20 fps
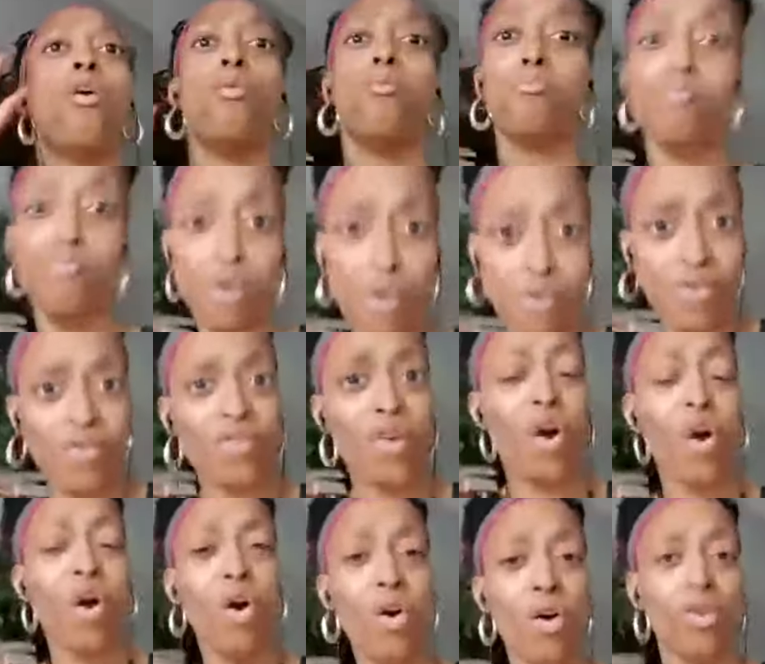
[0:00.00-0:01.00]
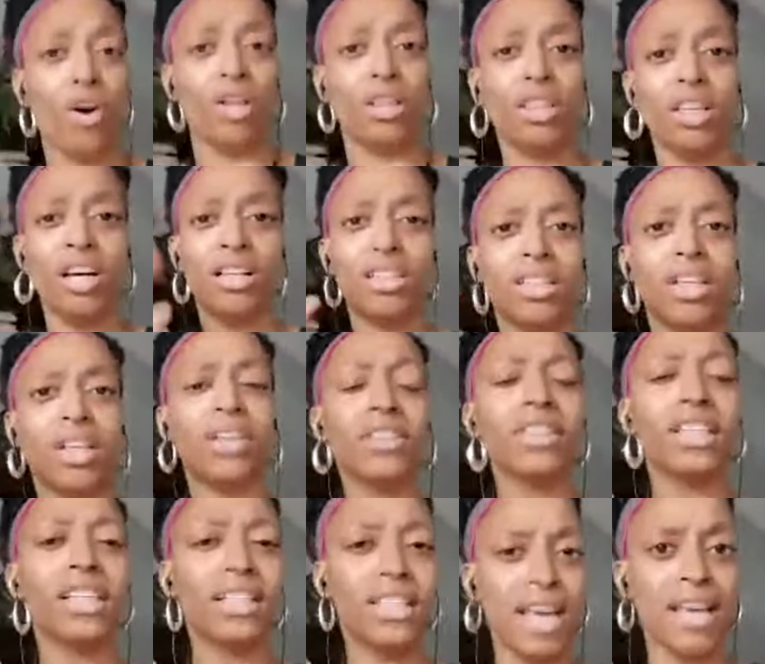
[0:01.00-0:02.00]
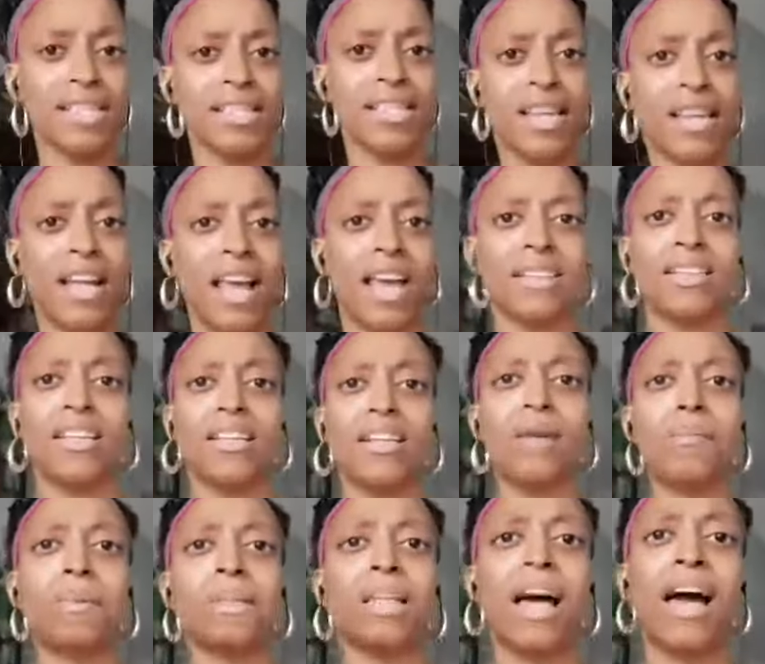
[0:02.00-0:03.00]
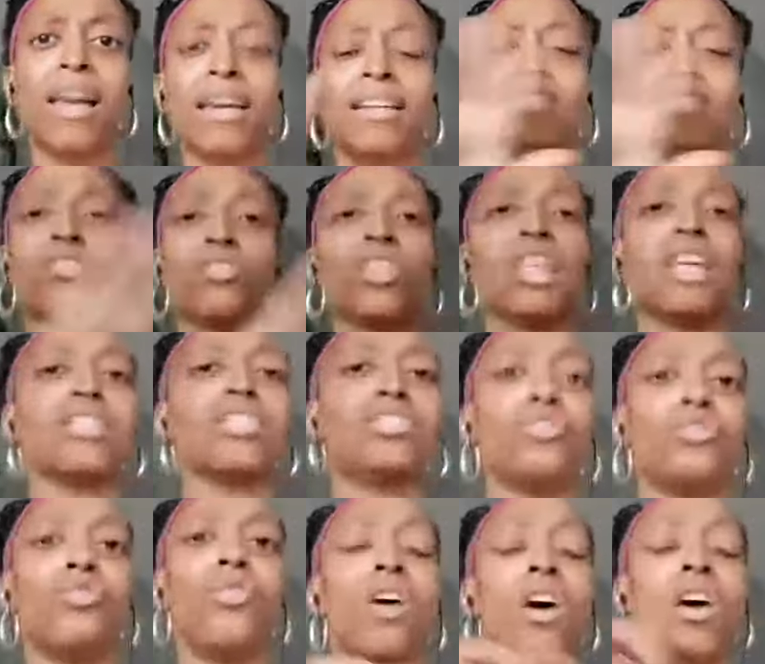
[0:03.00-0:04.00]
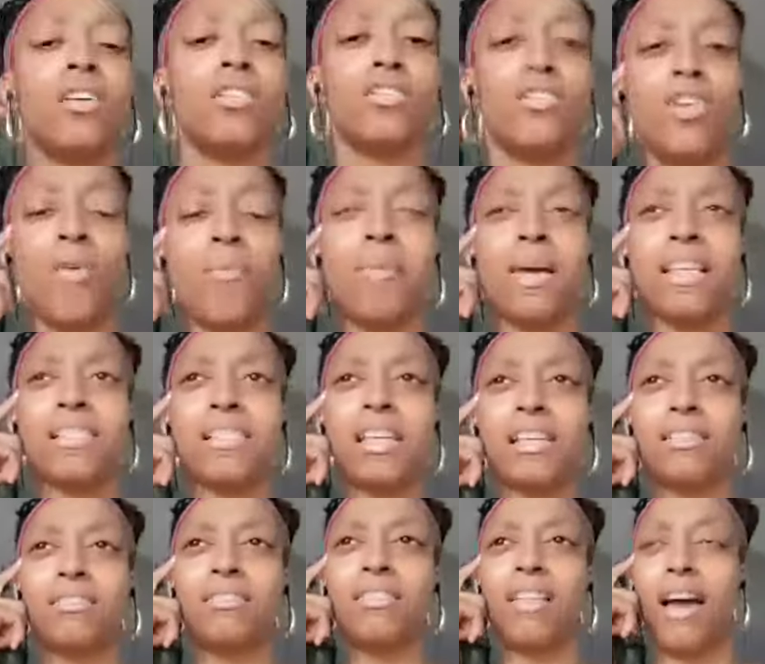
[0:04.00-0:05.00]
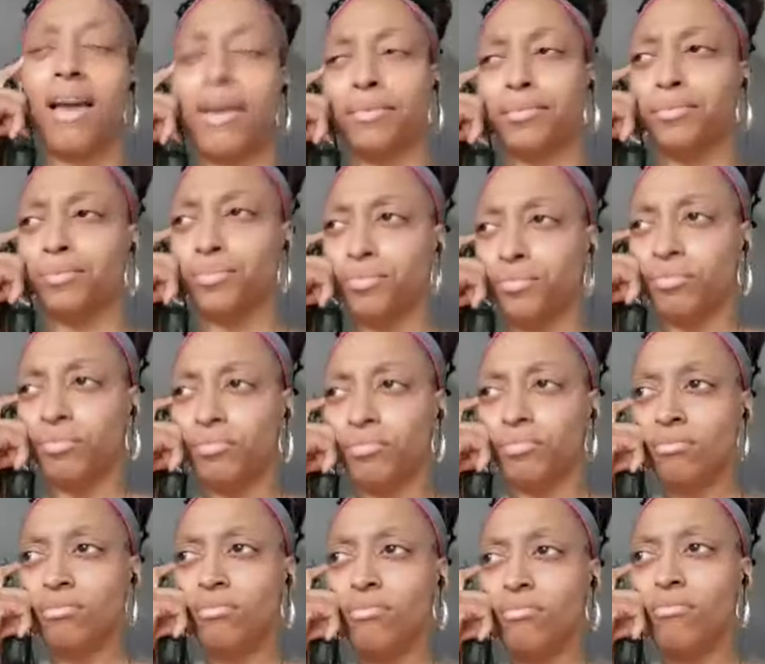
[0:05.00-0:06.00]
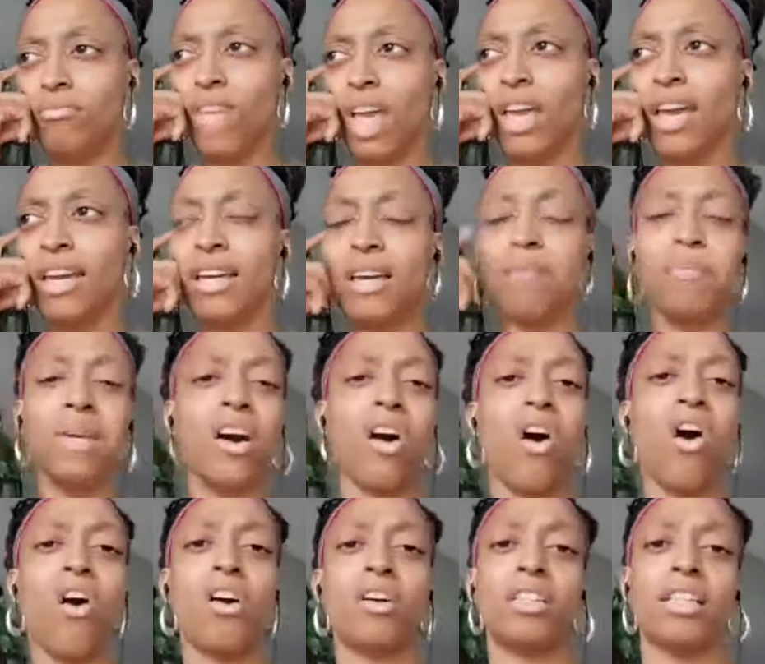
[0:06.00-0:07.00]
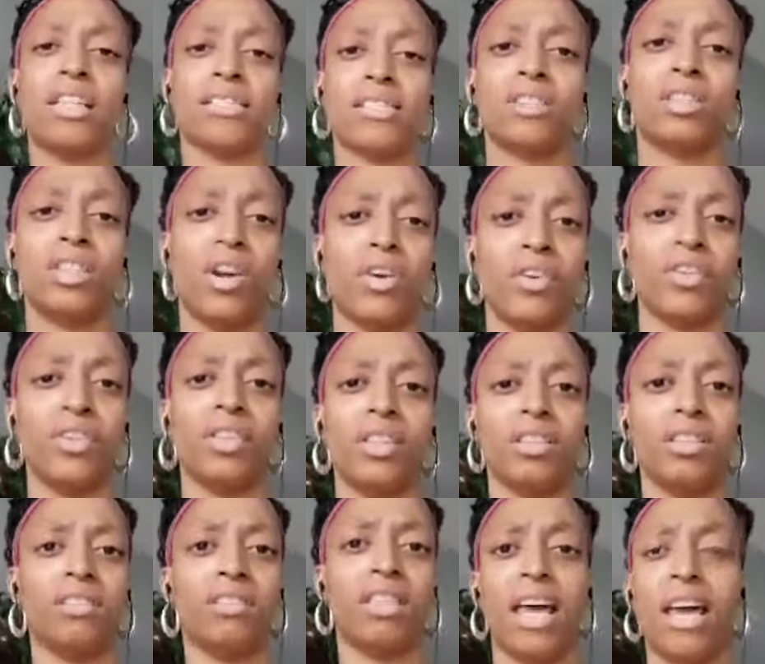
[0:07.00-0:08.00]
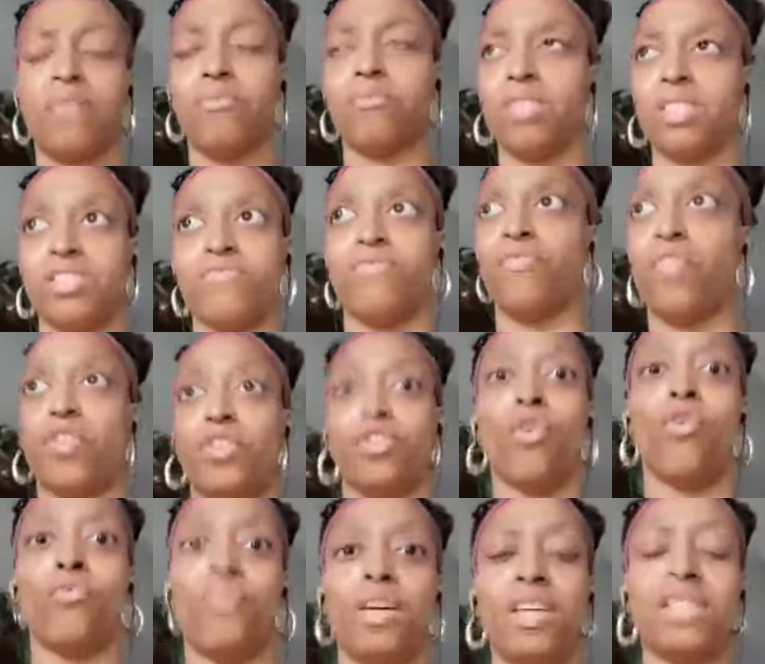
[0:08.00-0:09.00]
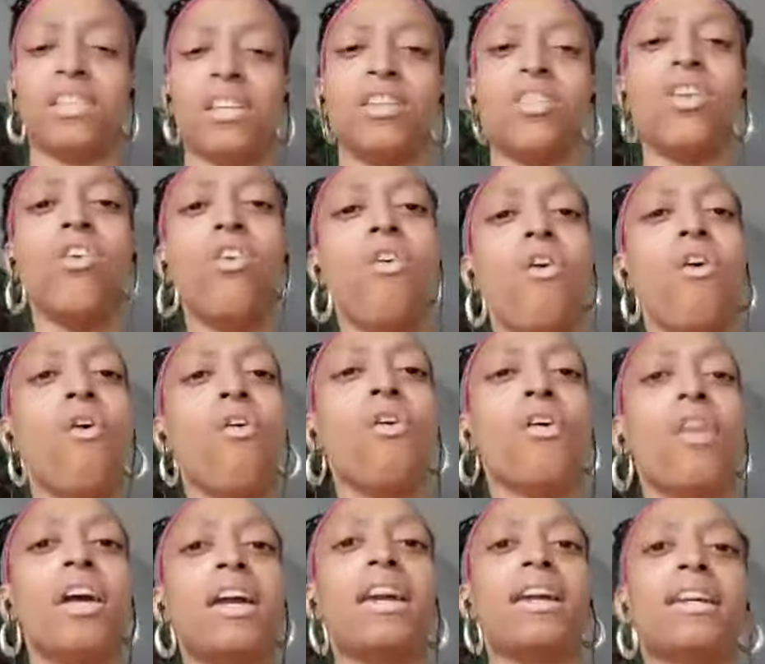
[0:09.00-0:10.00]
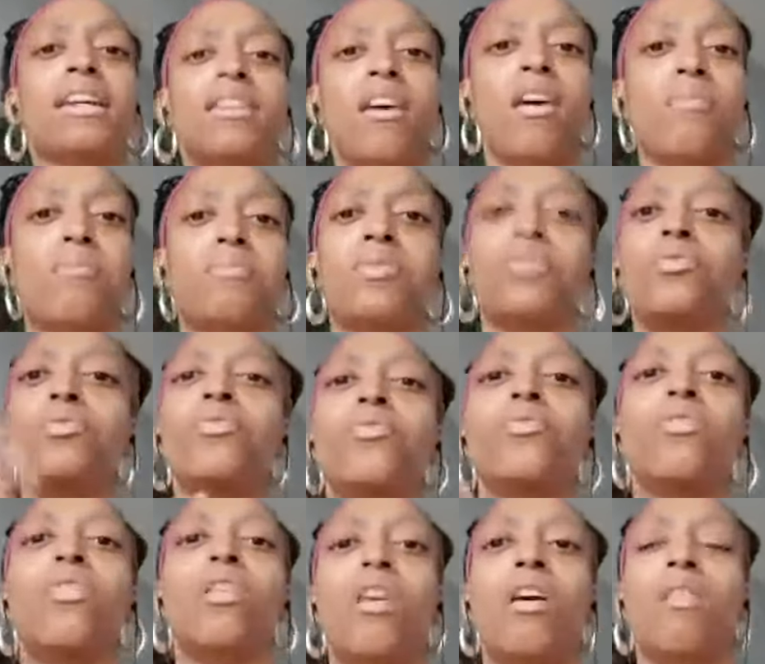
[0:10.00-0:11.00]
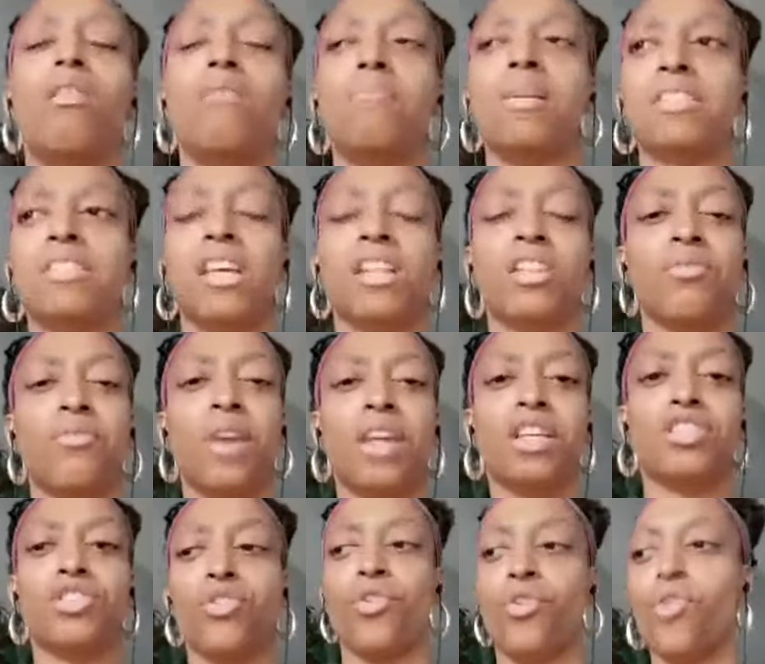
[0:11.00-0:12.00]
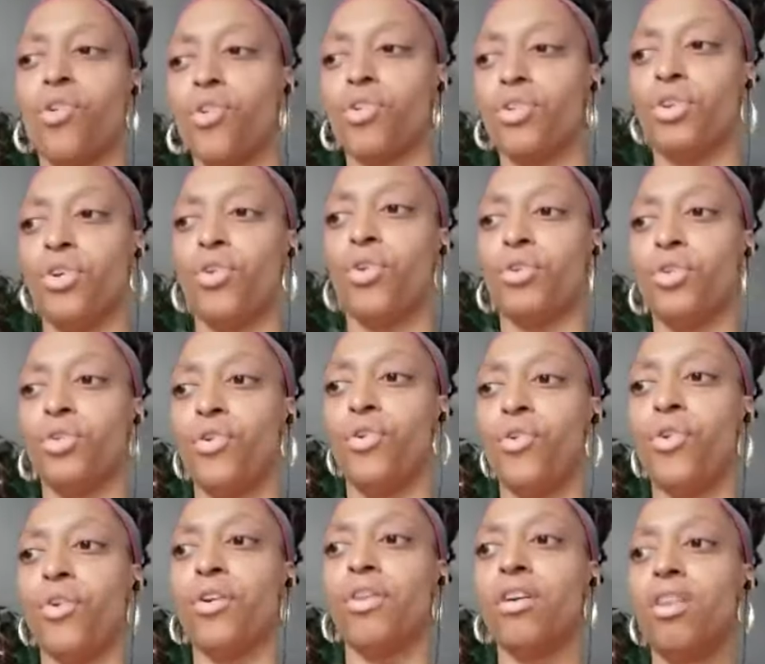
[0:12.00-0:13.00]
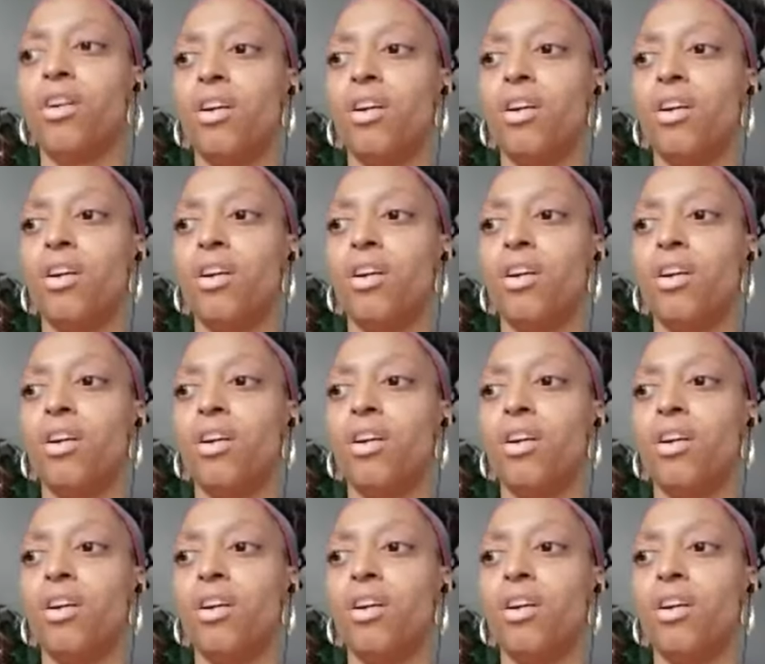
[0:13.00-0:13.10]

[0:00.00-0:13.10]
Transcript: Move on. Learn the lesson and then apply it so that you basically like, it could be a hard lesson learned that was for no reason, or it can help you accelerate your